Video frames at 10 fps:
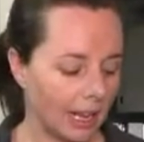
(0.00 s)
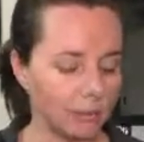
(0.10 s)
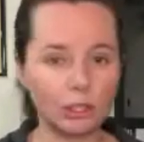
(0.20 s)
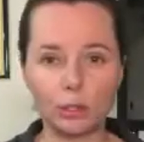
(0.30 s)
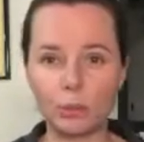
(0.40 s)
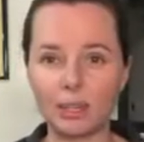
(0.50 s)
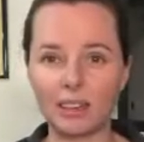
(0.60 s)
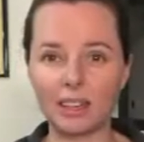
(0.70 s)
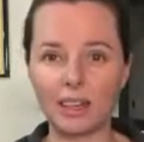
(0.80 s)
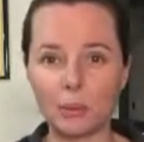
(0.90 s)
So you would think
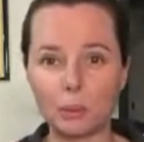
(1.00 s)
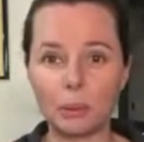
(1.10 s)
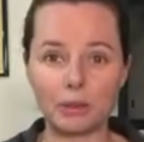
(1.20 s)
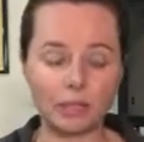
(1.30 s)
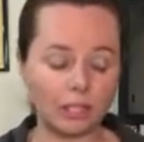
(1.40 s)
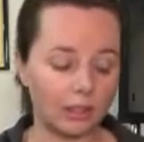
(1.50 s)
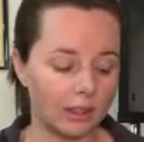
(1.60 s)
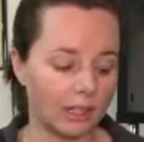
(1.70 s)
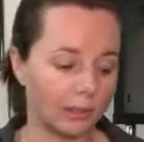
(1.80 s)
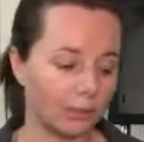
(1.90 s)
that that would be a really good
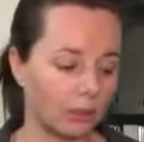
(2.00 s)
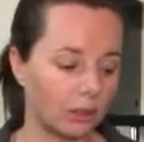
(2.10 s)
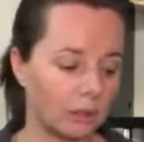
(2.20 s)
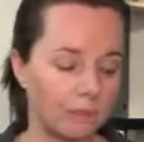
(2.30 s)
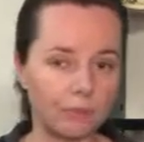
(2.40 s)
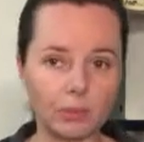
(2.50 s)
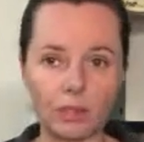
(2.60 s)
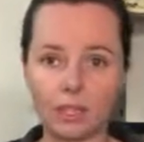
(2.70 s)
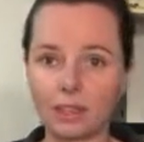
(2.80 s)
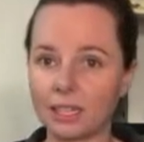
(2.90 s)
thing for
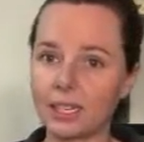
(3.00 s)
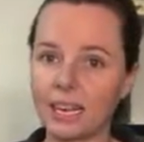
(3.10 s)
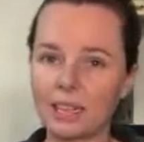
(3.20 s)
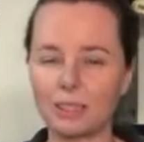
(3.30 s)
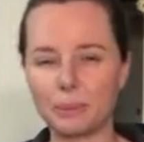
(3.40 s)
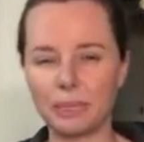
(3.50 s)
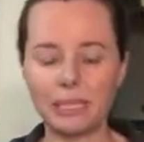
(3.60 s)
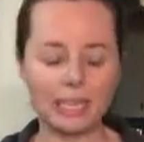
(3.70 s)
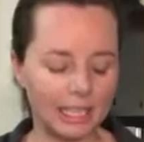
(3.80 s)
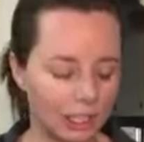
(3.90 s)
the thicker nails, but
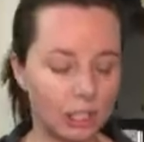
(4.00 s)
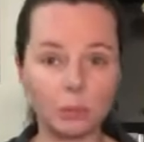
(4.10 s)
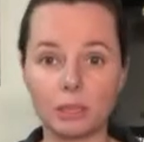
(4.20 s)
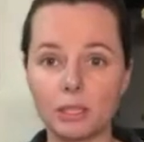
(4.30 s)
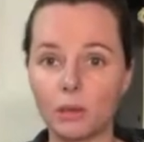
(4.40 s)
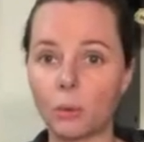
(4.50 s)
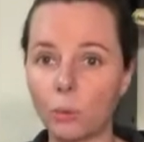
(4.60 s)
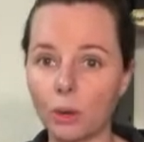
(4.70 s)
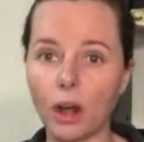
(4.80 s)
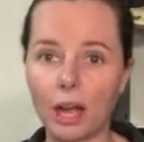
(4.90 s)
it just wasn't
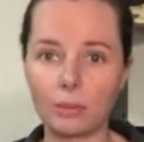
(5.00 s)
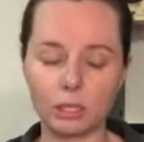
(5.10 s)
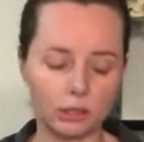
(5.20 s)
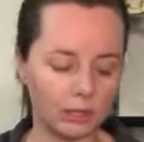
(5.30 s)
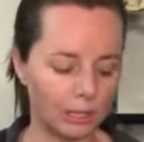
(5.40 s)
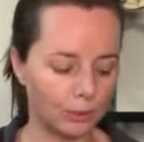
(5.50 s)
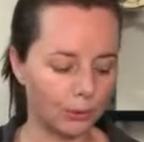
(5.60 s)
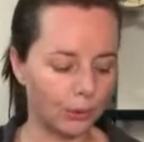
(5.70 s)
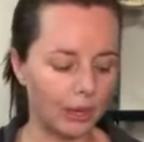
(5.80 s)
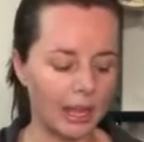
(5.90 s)
what I was looking
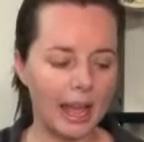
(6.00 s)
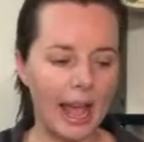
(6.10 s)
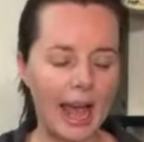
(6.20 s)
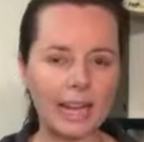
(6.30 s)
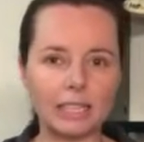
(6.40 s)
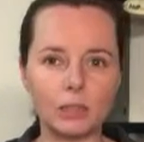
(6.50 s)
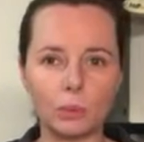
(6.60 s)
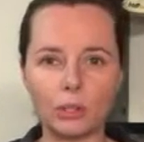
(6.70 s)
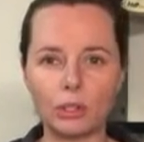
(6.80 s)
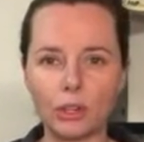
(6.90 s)
for. And
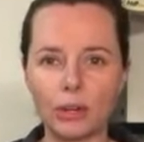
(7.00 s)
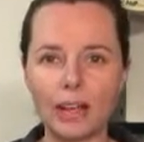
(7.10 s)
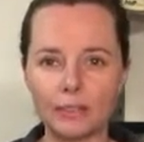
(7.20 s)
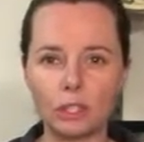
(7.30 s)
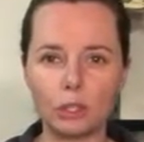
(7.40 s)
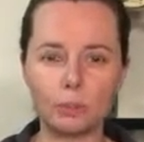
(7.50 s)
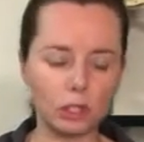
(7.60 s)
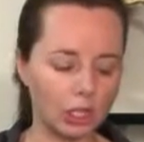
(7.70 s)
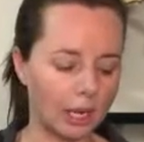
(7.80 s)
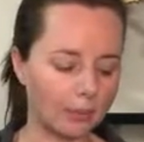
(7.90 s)
when you don't have super
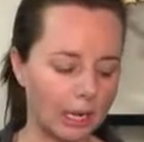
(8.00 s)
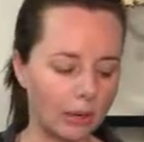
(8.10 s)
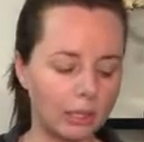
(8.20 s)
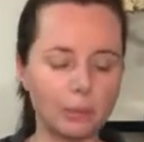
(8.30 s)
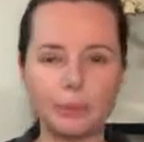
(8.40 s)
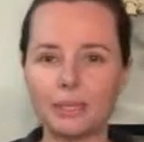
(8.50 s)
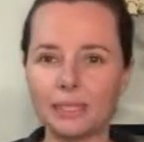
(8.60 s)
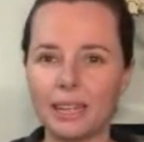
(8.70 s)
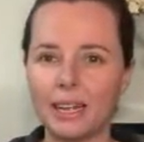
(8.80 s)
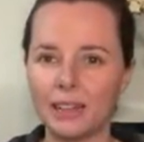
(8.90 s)
sharp nail
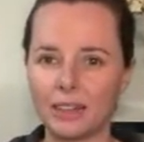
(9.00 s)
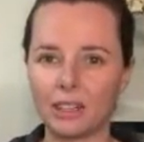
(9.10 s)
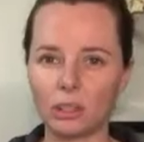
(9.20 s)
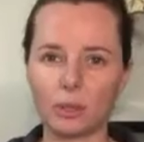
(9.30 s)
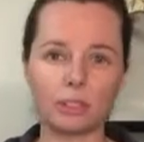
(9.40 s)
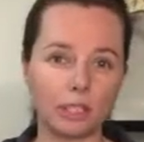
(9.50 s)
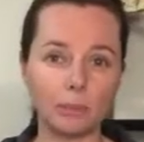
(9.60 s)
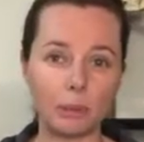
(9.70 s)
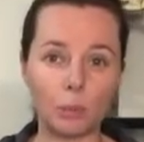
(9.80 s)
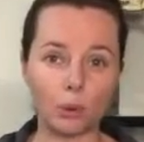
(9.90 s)
clippers, then the dogs are going to
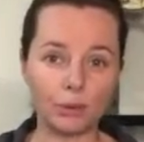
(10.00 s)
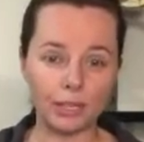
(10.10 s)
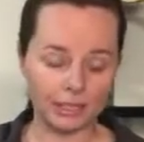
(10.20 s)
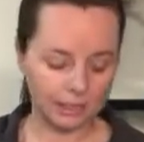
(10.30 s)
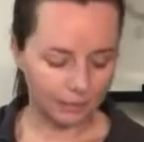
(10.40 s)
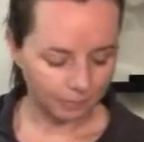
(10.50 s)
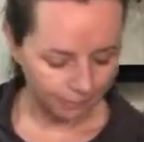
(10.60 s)
be more offended.